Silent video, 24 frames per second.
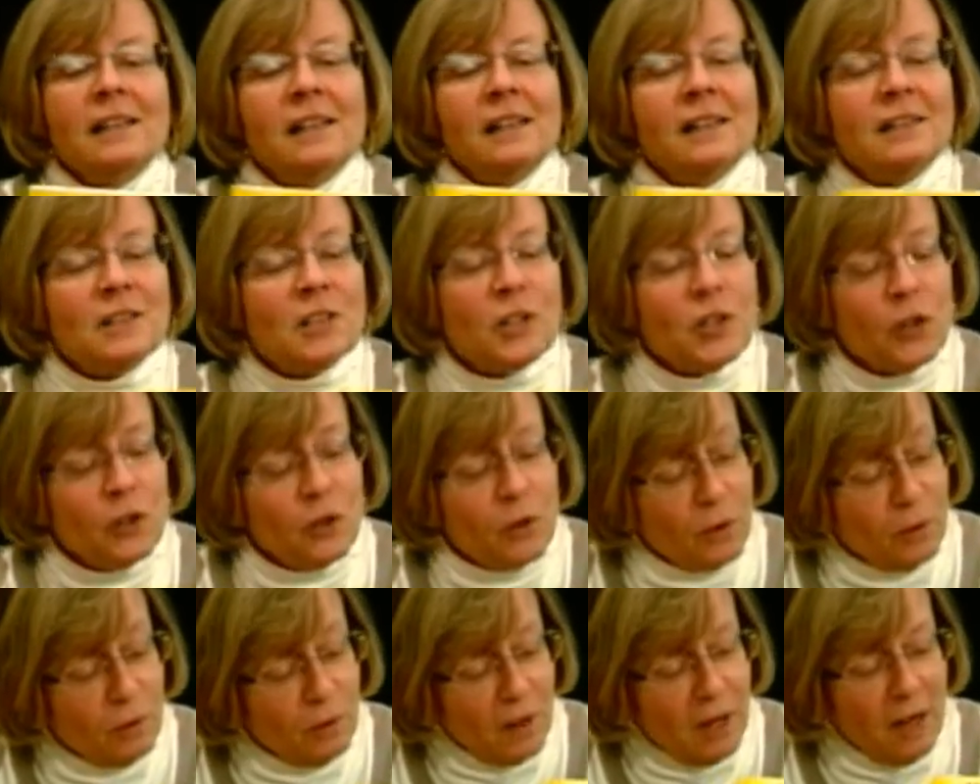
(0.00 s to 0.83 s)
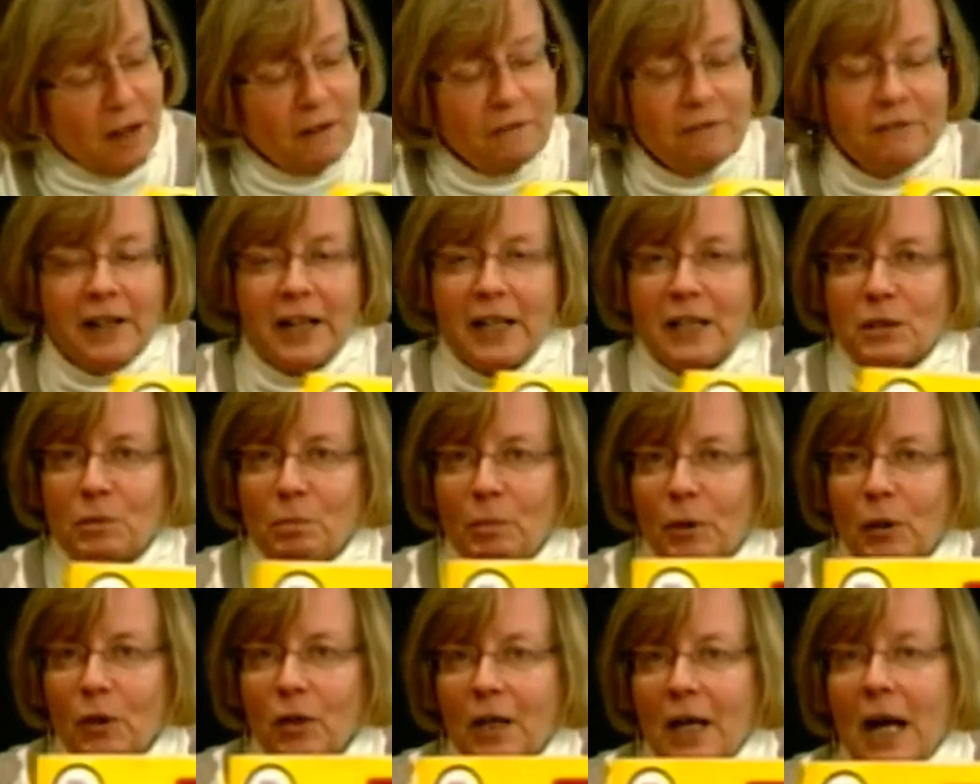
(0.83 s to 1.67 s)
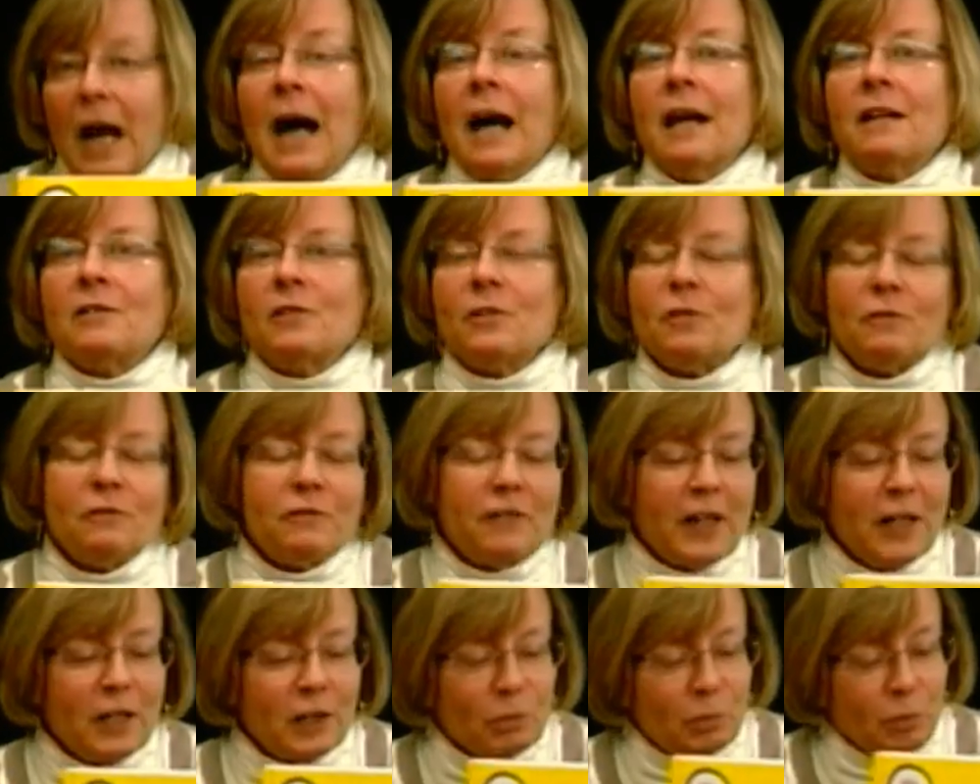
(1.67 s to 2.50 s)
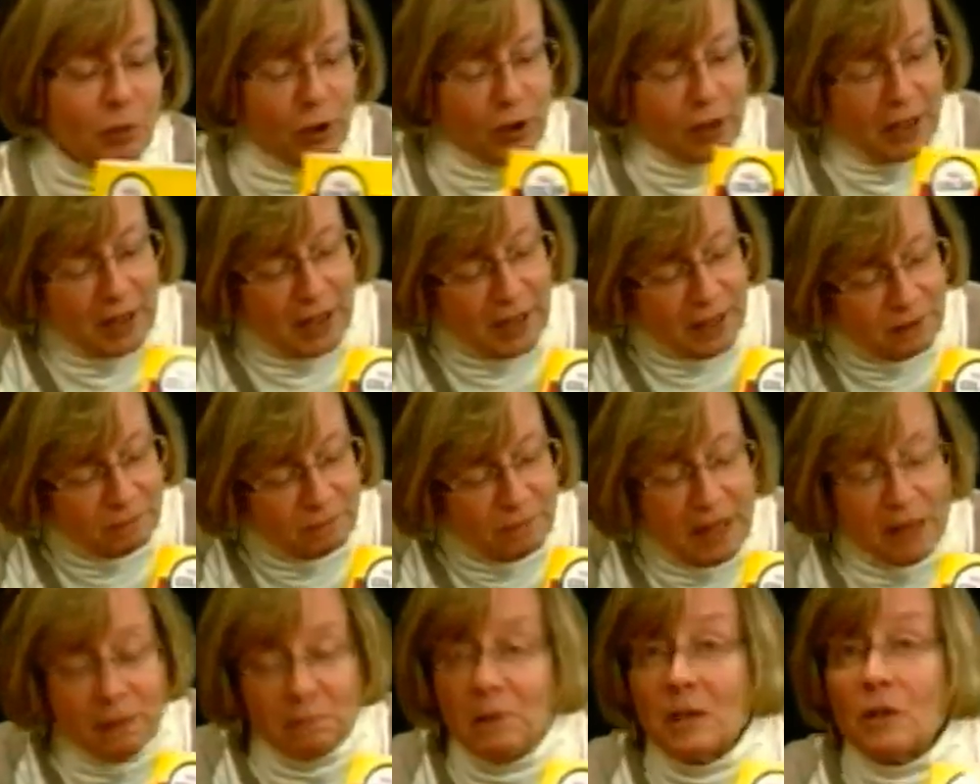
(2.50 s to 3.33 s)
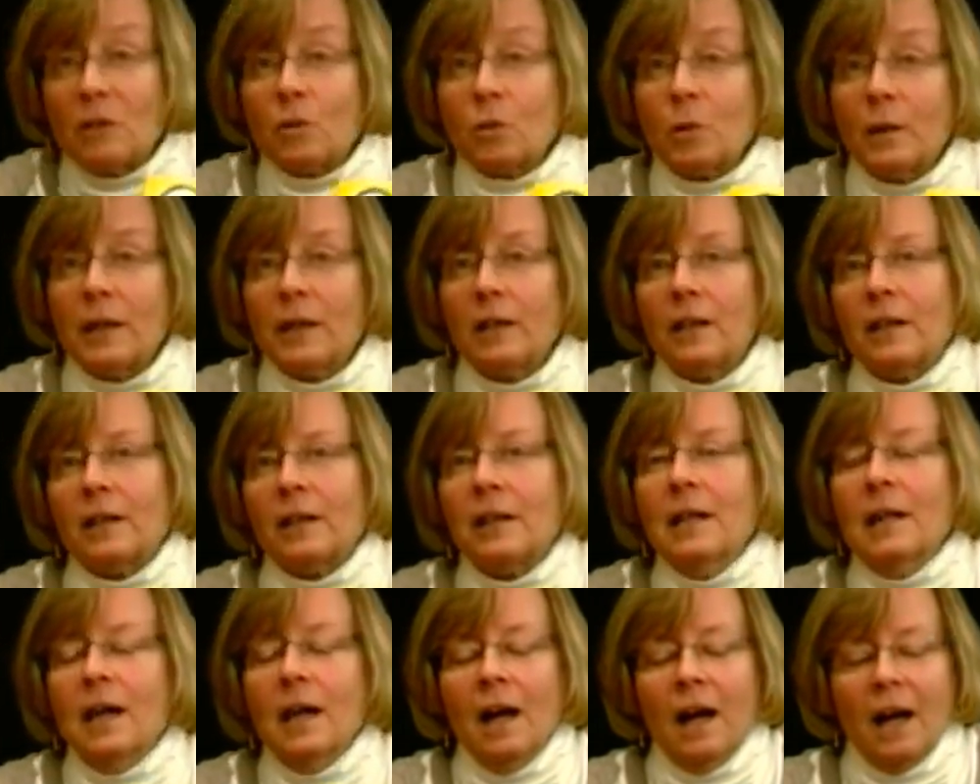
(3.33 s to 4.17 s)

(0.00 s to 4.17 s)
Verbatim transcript: into uh, Facebook onto Facebook and maybe Twitter